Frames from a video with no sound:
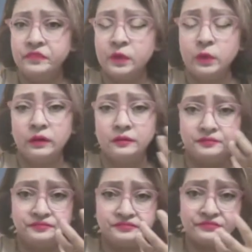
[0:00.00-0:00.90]

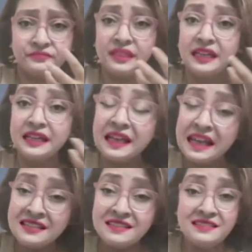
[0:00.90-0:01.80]
your
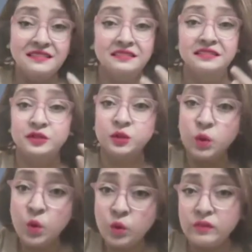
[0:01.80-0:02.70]
cleanser,
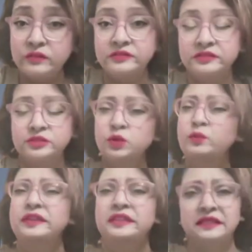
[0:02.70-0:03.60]
toner.
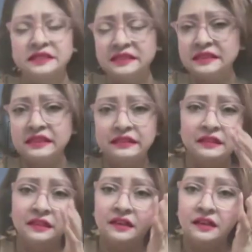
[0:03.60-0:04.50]
So many things are there.
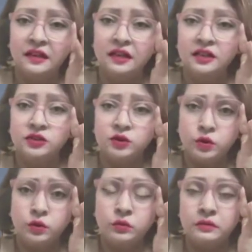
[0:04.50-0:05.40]

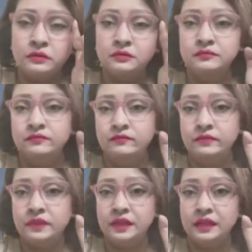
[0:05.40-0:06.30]
So
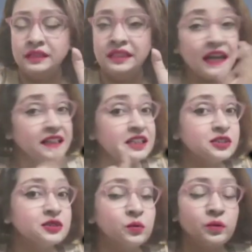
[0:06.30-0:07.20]
that
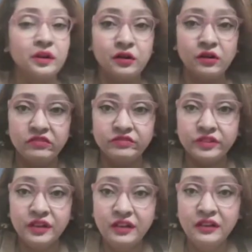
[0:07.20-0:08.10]
is the work of
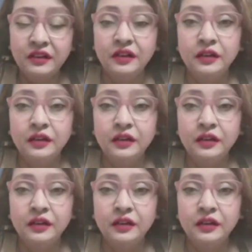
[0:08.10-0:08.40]
your